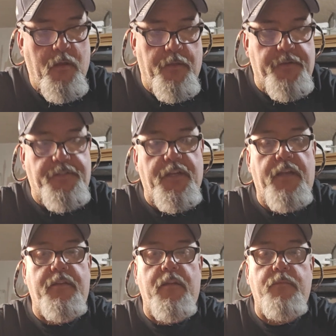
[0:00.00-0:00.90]
Other
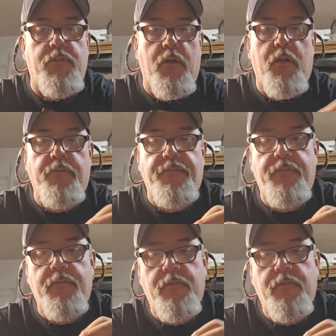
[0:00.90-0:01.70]
side comes off.